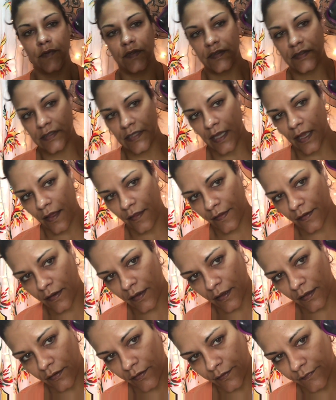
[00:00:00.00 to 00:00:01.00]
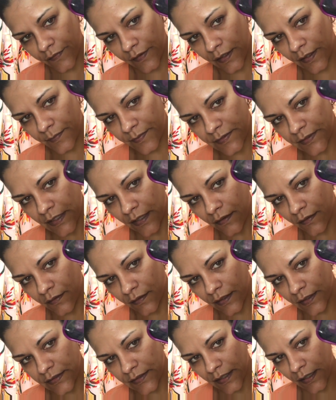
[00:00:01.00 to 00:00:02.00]
See how the color of the lipstick
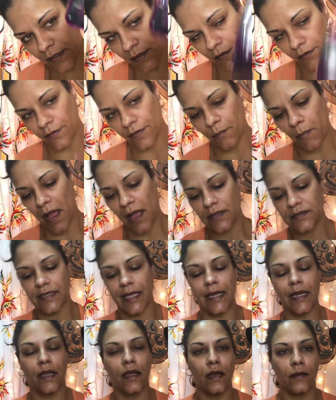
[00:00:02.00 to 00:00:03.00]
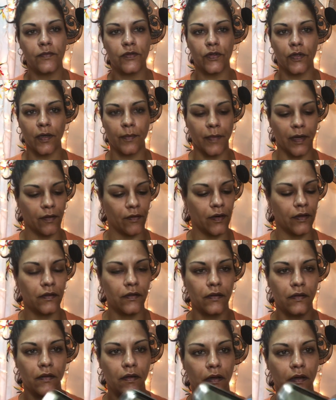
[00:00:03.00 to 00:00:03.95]
is the color of the box? And it comes with a mirror.